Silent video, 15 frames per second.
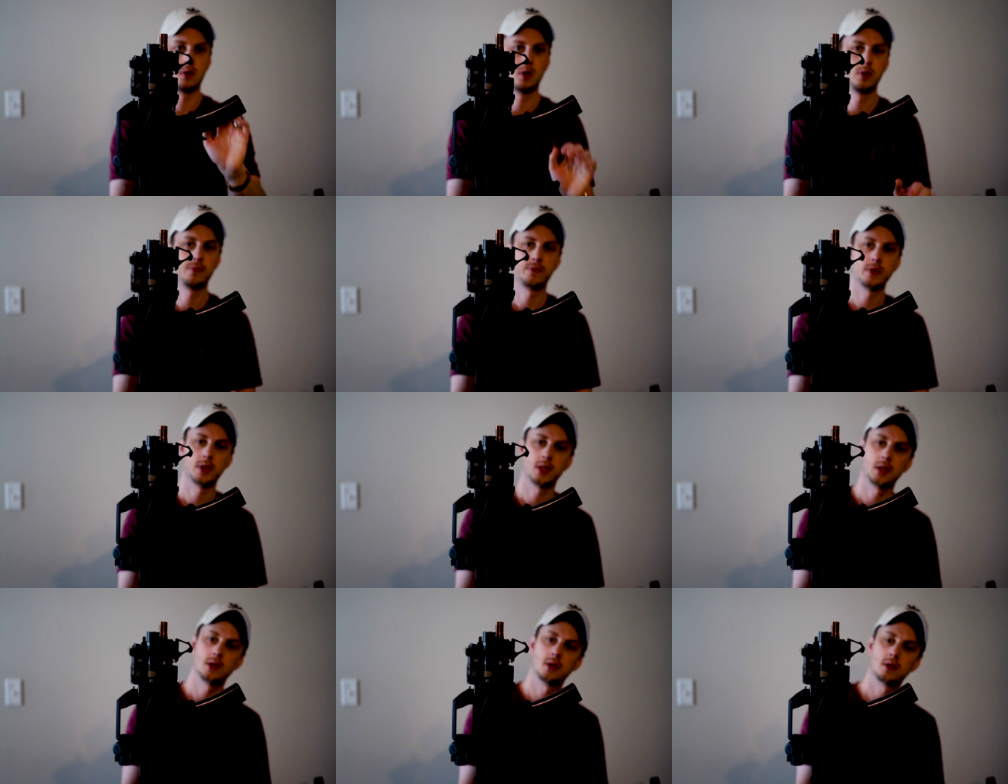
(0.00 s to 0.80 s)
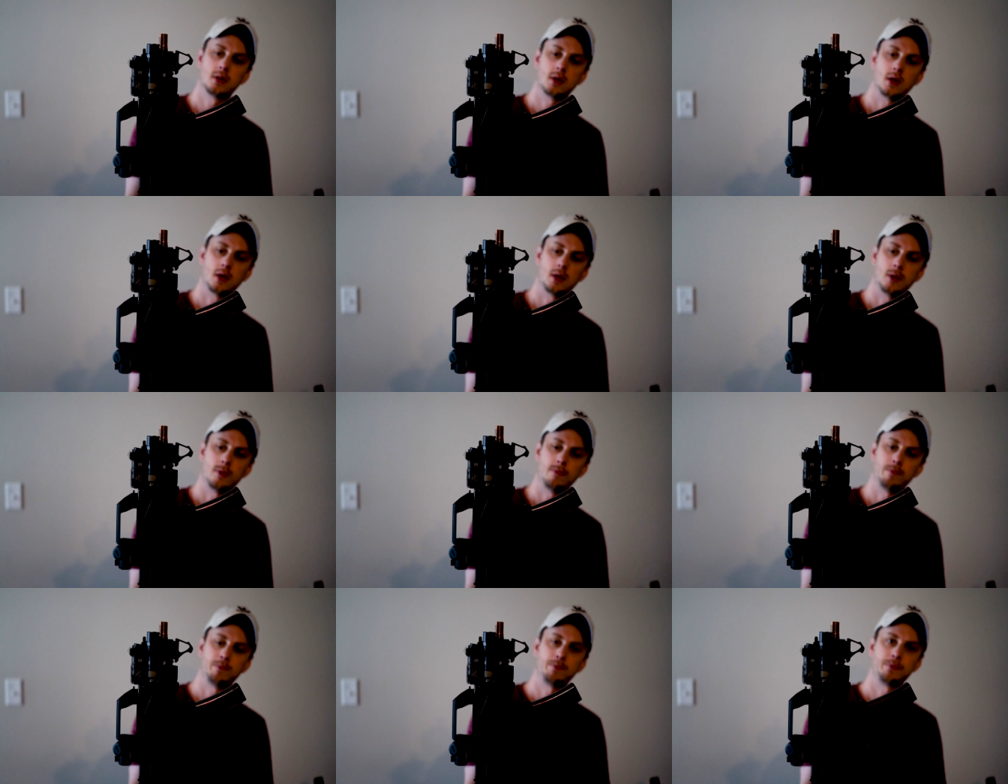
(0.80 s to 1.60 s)
hopefully
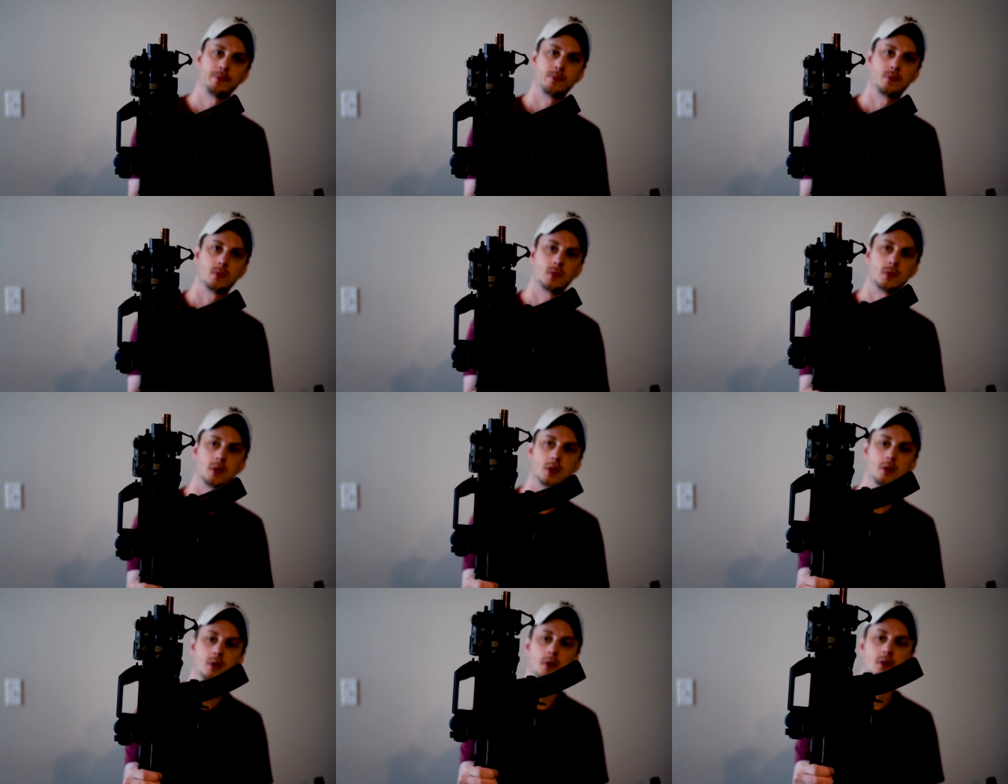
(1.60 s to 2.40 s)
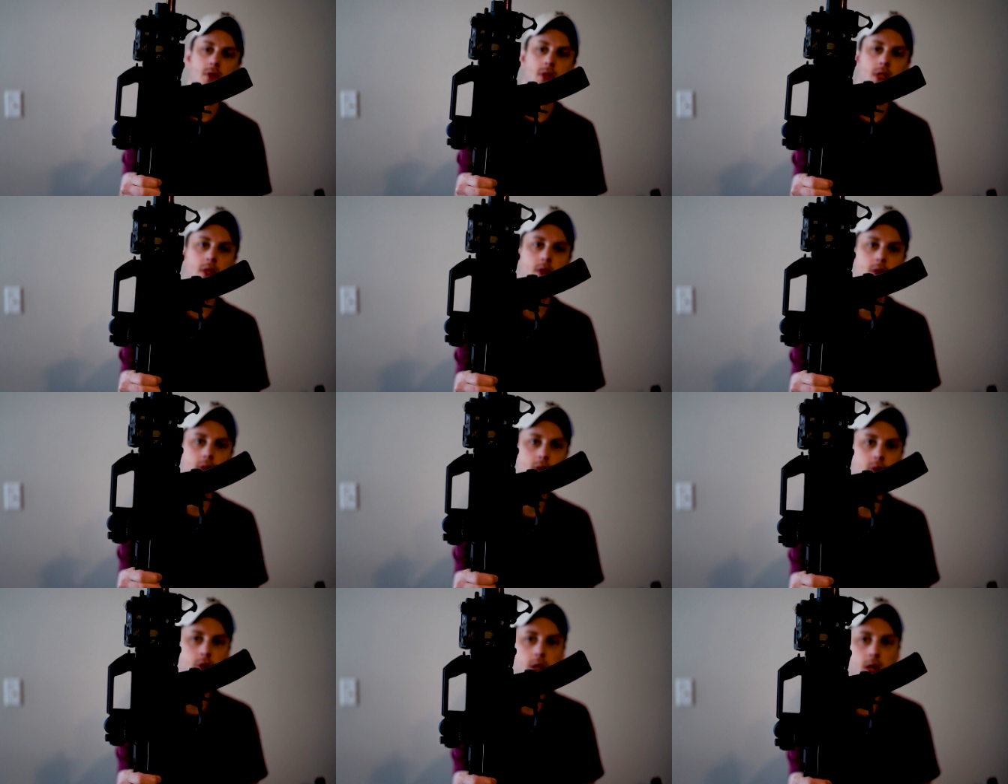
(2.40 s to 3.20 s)
you can see
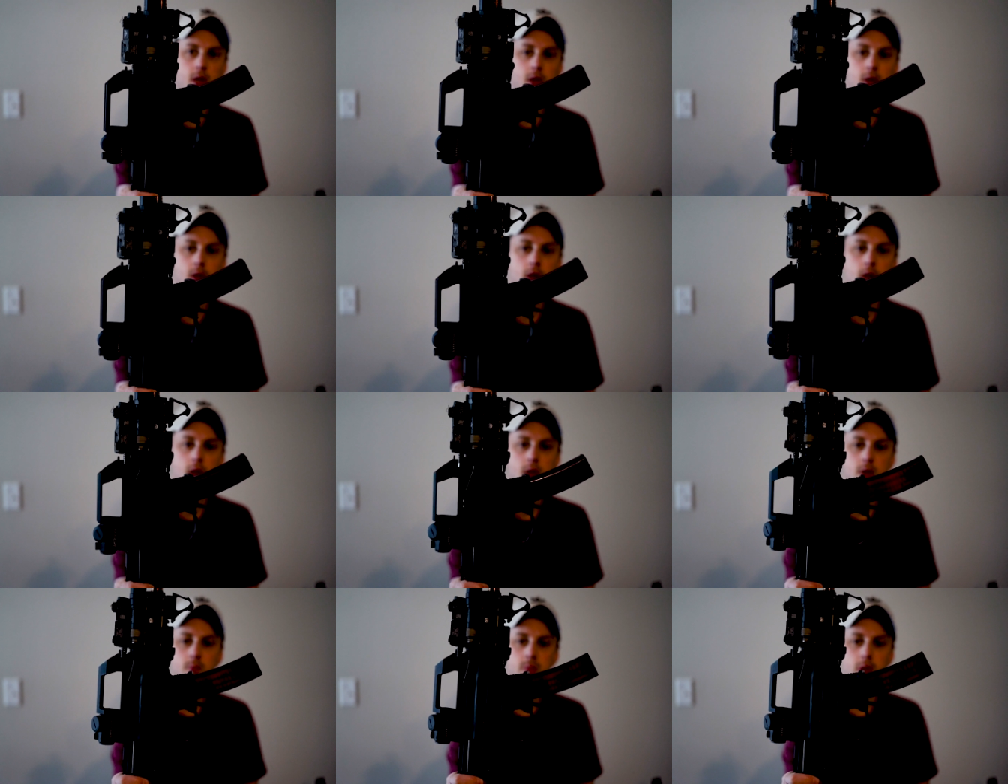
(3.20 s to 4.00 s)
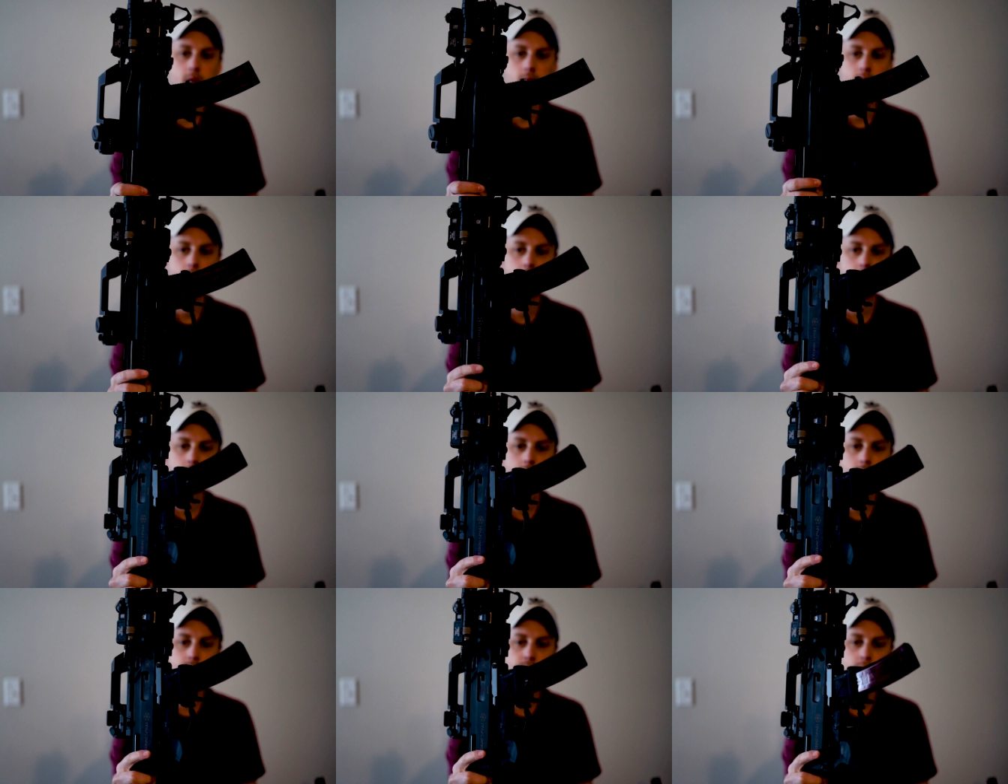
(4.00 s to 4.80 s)
this okay, but
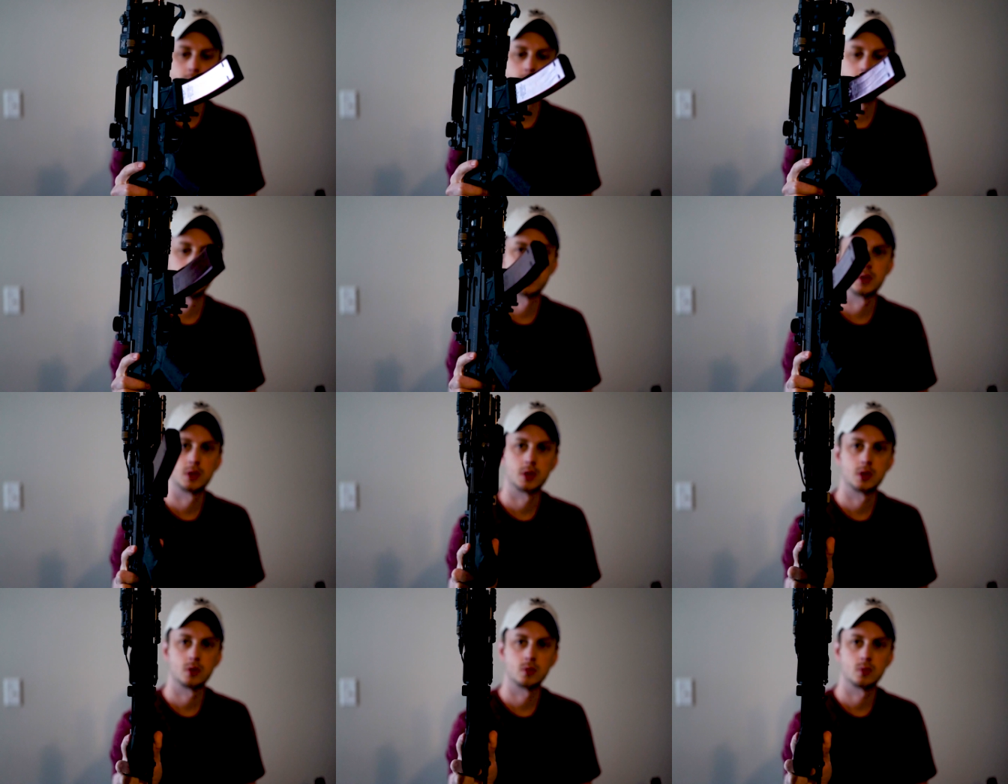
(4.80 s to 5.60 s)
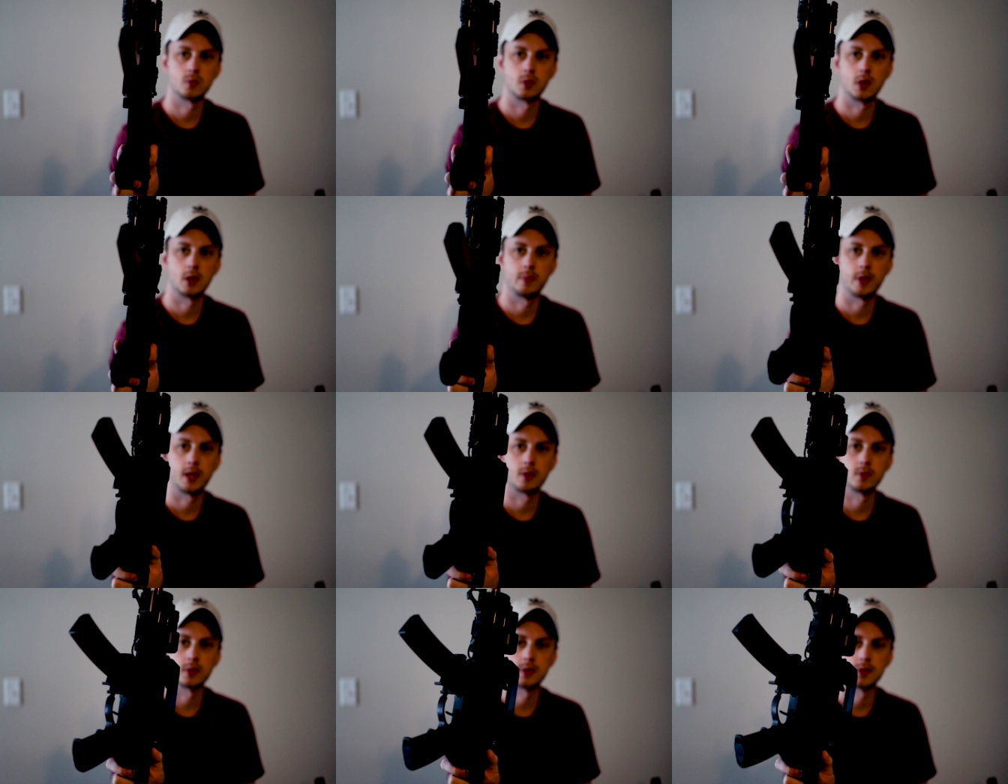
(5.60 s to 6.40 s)
this is pretty much where I'm
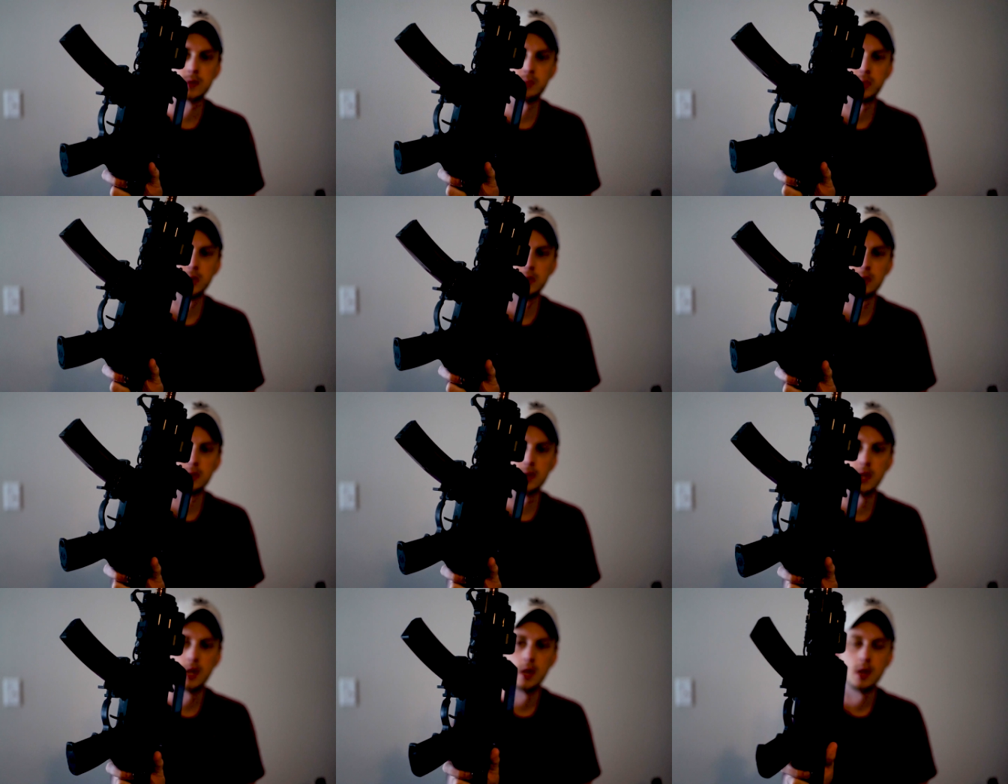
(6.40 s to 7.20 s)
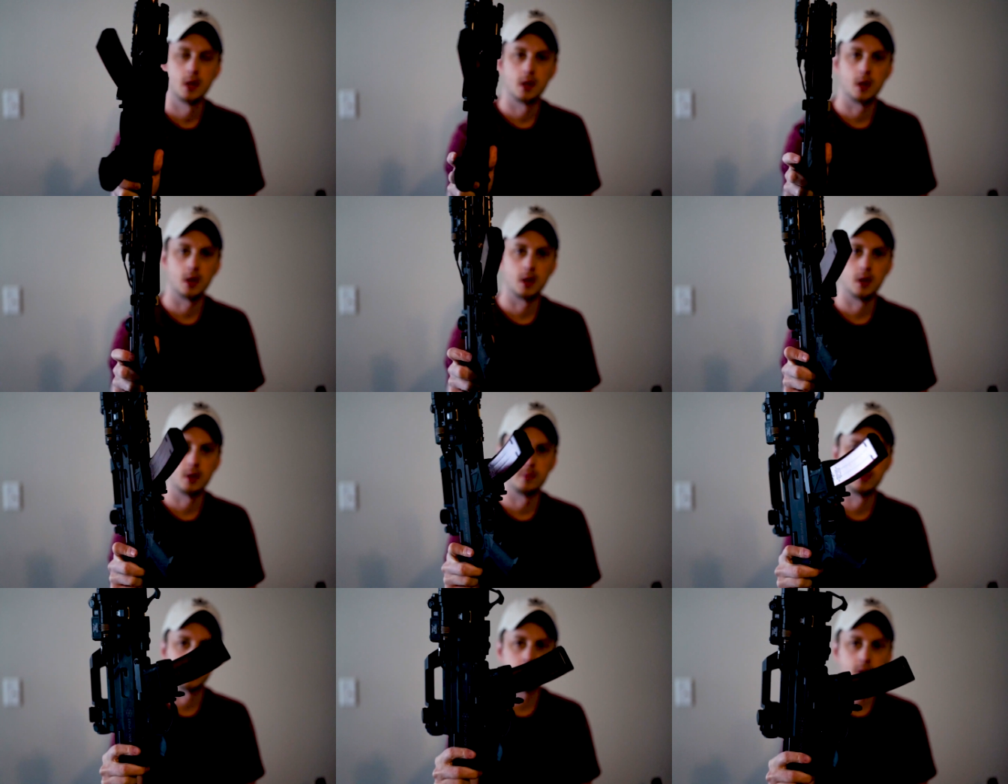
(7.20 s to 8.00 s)
at with this build.
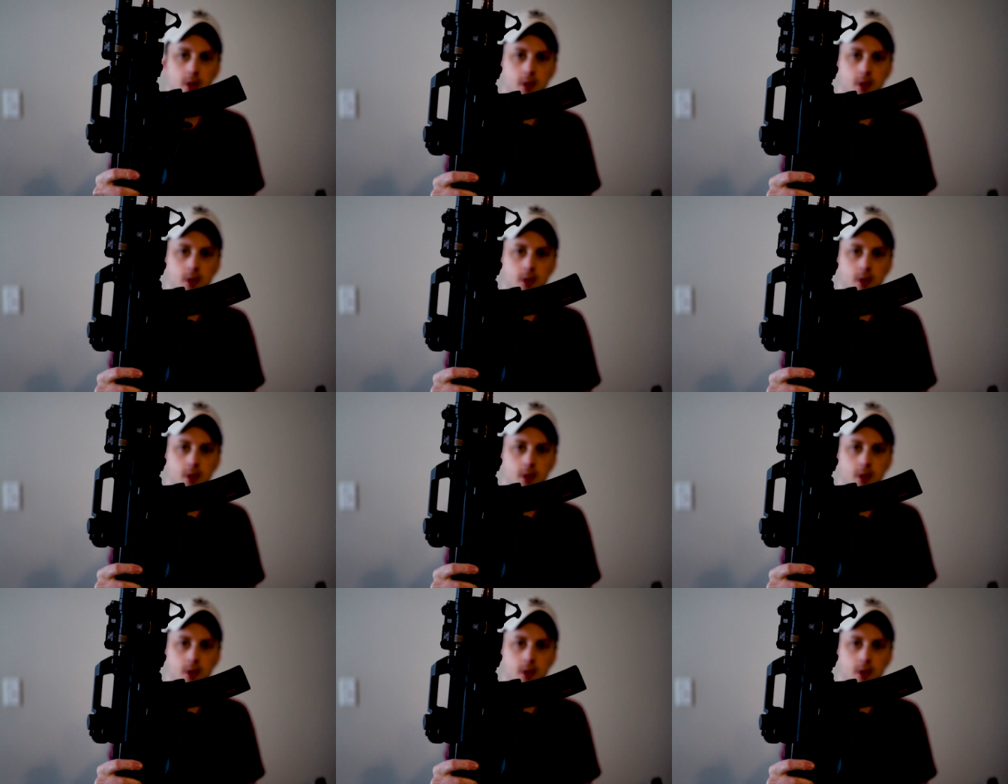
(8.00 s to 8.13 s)
Now,